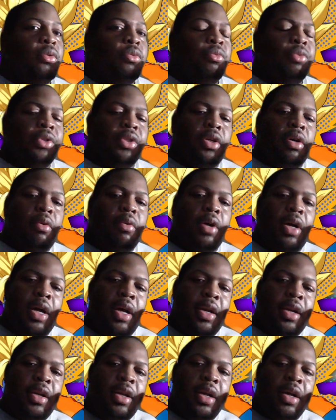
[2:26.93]
was
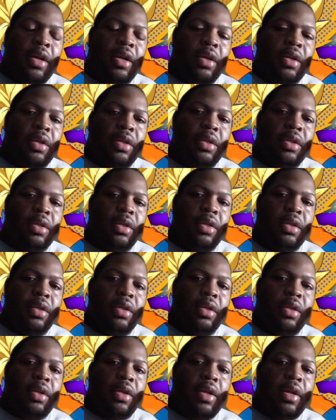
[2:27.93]
Gohan in there?
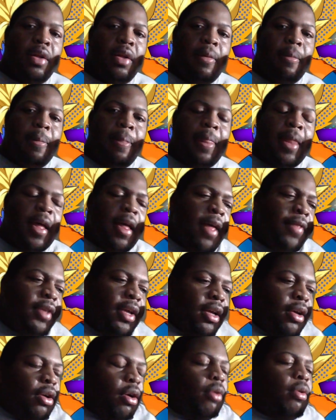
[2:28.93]
I
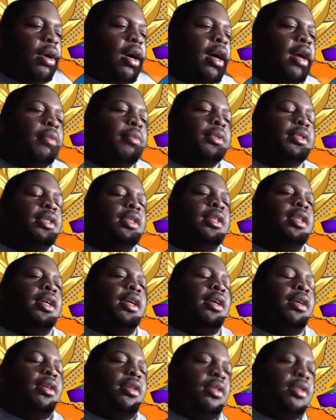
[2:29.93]
think Gohan was in
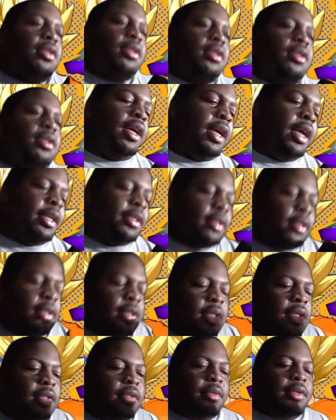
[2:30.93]
there as
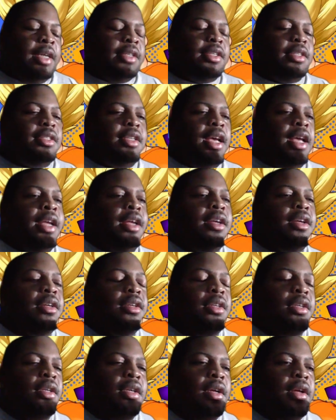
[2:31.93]
a as a tank.
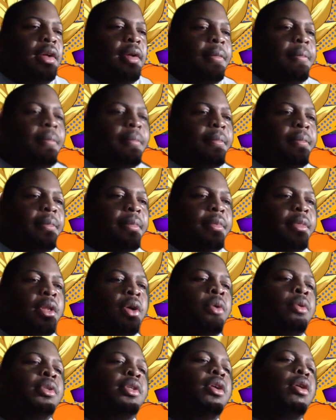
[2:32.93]

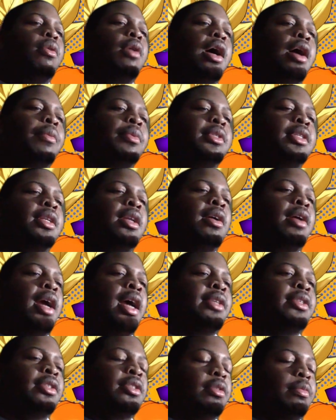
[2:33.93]
No, Gohan was in there
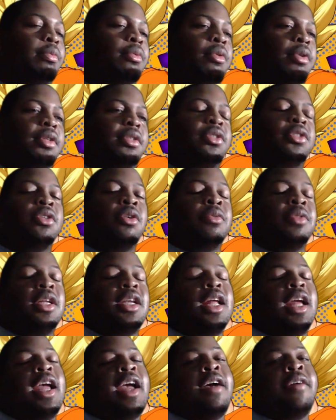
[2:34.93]
as a support. So then
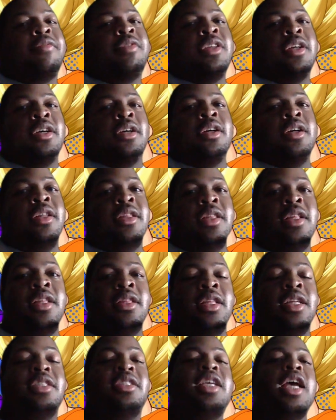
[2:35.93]
they have the
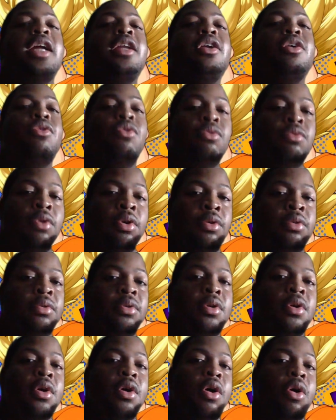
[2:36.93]
the technical role,
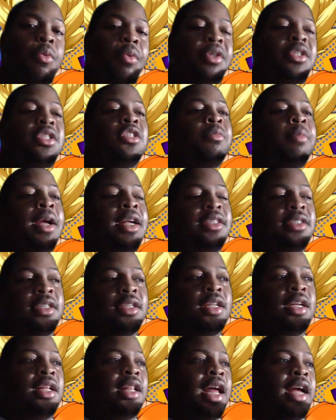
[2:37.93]
which is
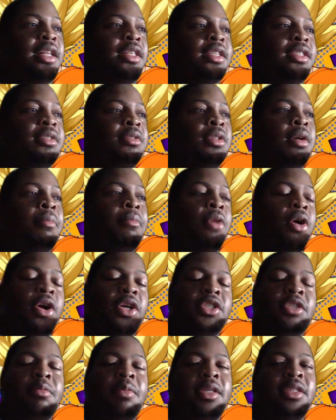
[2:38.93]
basically like this the
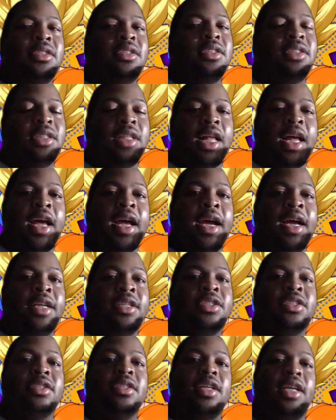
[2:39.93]
marksman
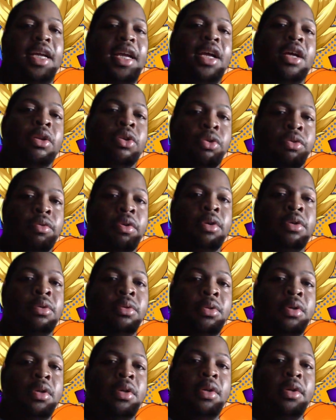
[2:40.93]
slash healer
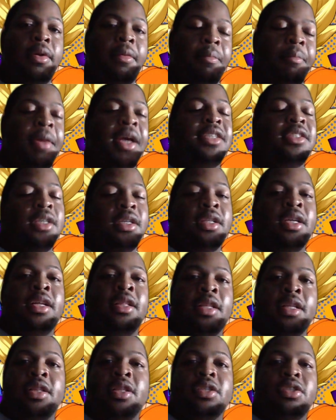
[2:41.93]
role. Basically,
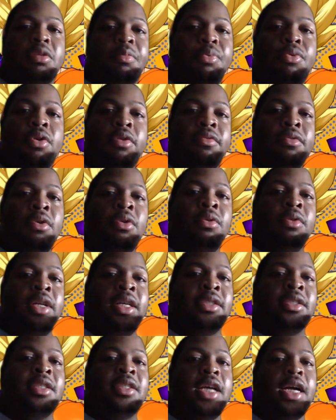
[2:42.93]
the, the support role
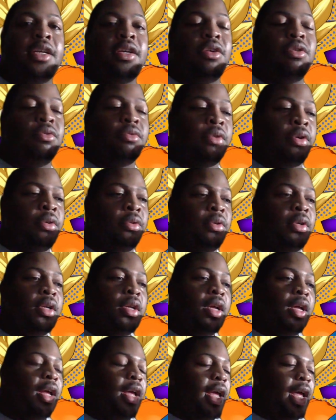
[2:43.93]
is the technical role,
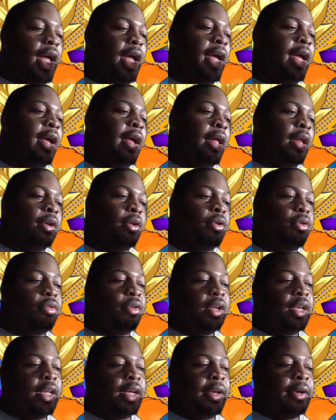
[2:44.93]
and
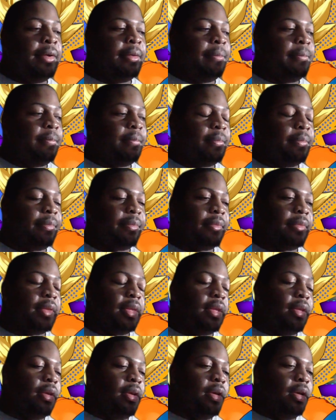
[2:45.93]
Krillin,
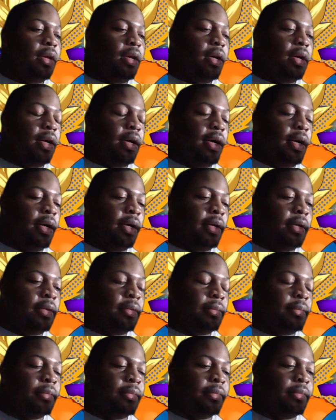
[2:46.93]

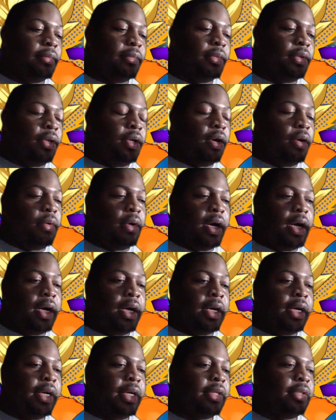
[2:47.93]
um,
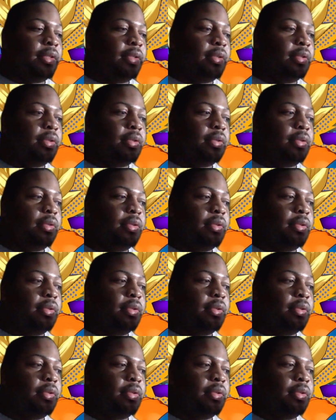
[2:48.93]
Gohan.